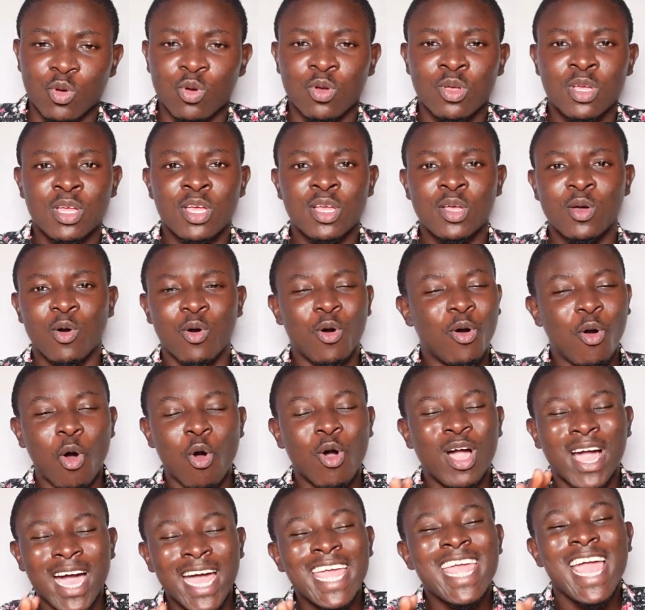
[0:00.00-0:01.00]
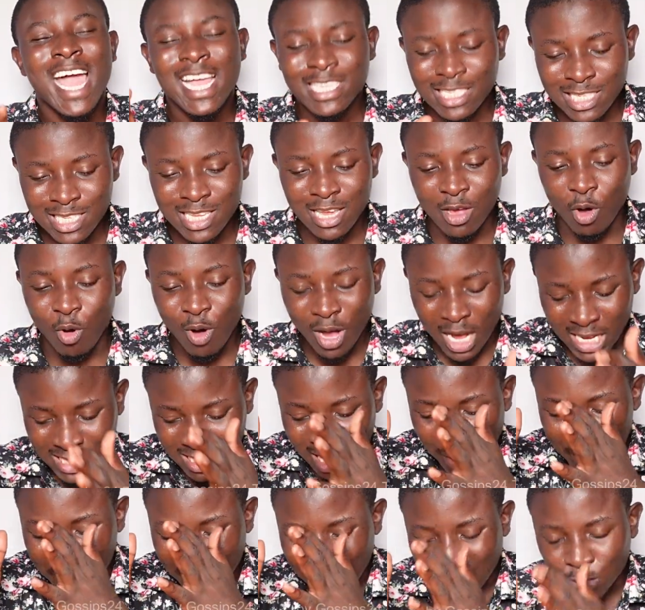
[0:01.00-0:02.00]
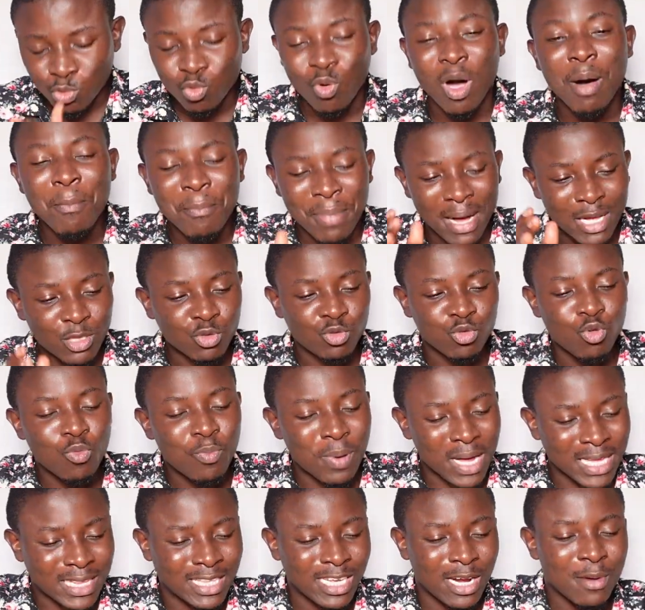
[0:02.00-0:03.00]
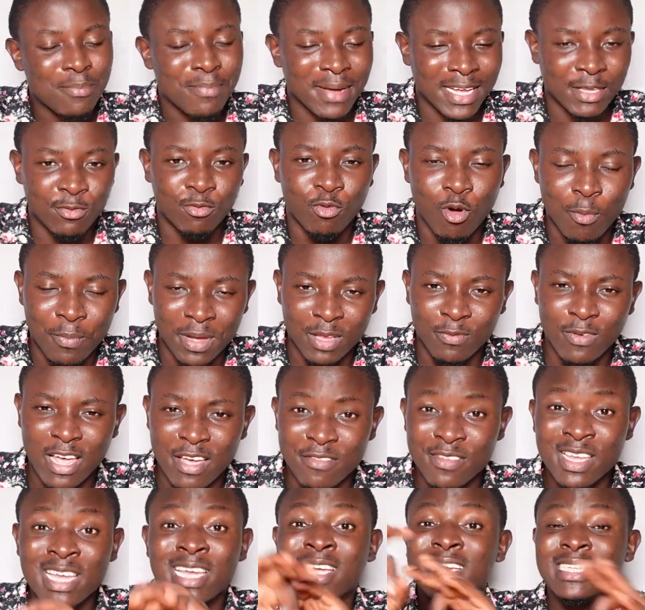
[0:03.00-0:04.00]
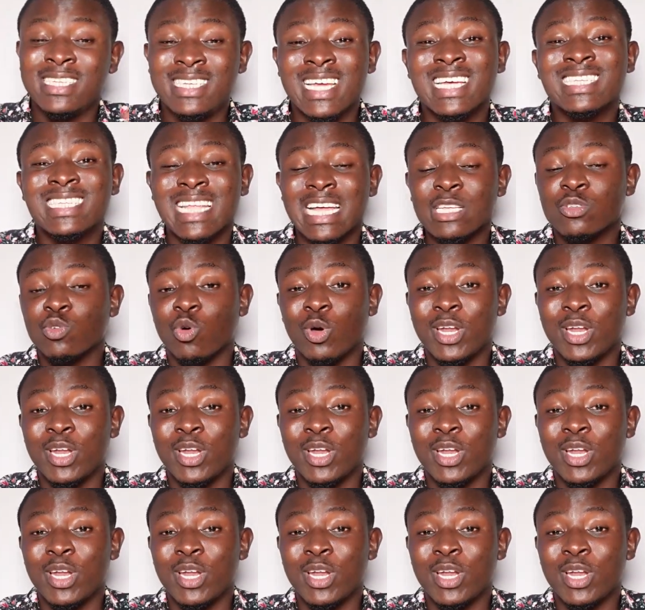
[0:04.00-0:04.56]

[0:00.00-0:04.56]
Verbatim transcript: no or can you just say or can say part 1, part 2, part 3, part 4, part 5 just as